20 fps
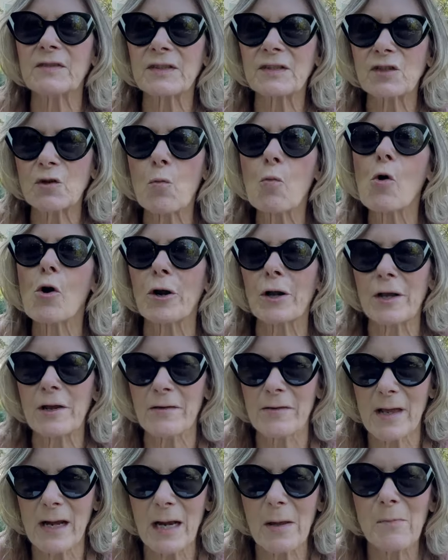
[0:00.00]

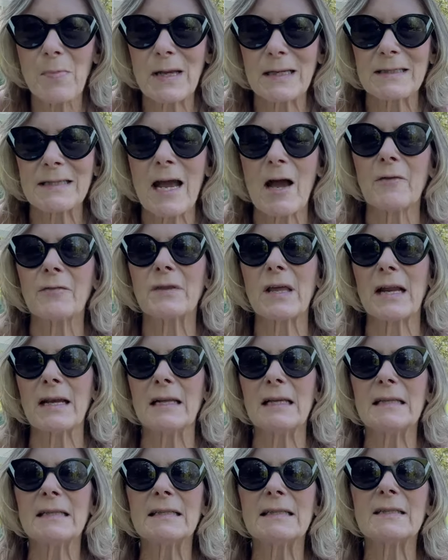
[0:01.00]
stewartia that I picked out that
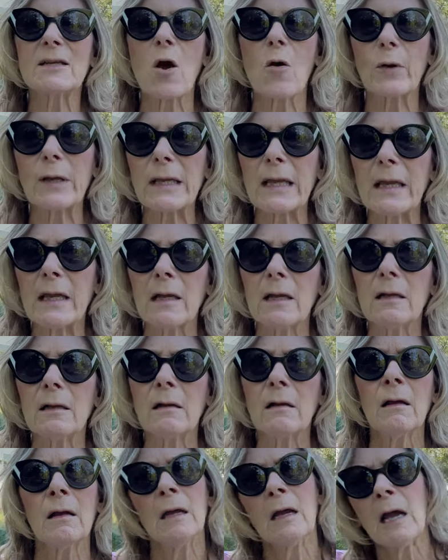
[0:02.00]
is going in